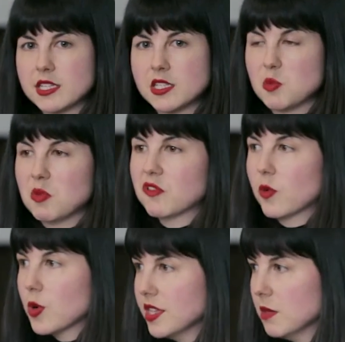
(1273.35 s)
So
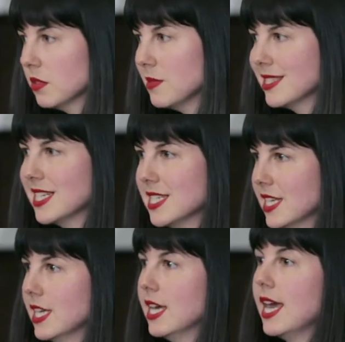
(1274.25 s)
before the
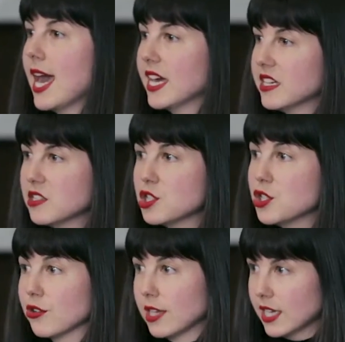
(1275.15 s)
implementation and
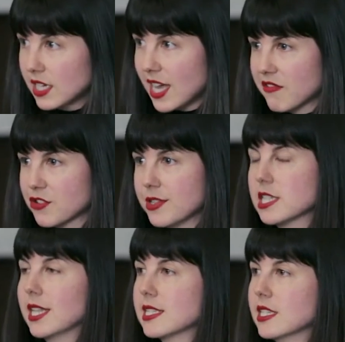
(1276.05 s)
during, after
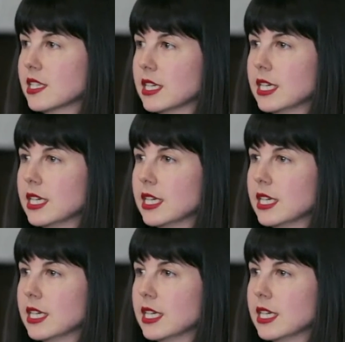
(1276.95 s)
each lesson,